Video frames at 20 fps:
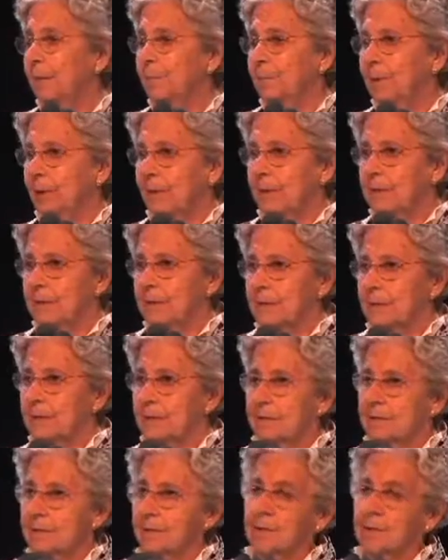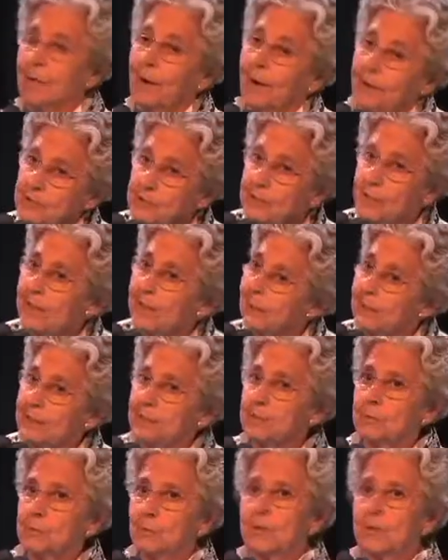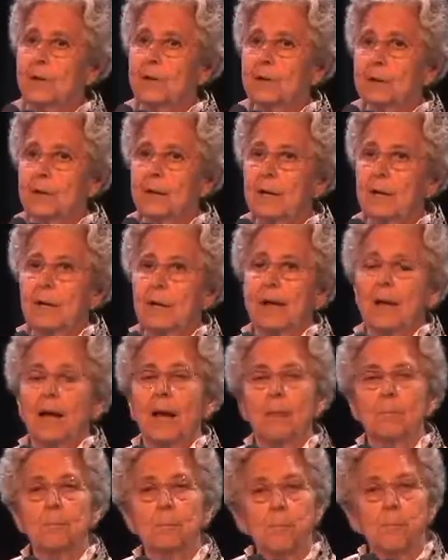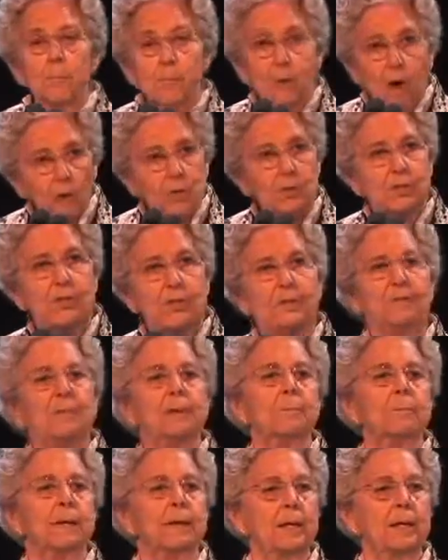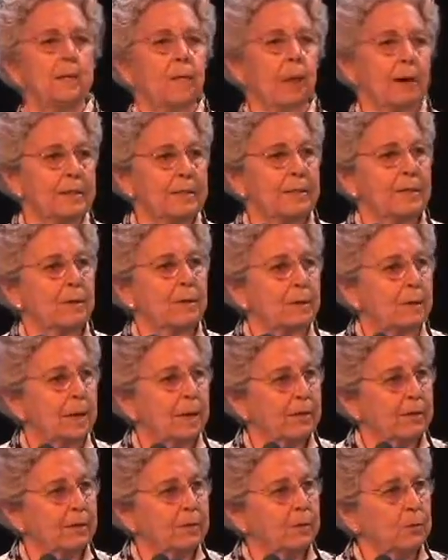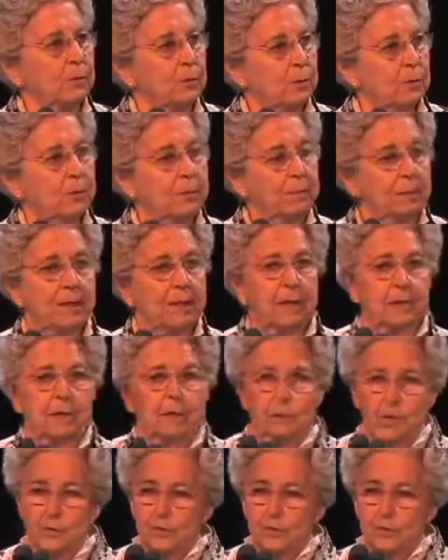most everybody rides their bike to work because owning a car is expensive, gas is expensive,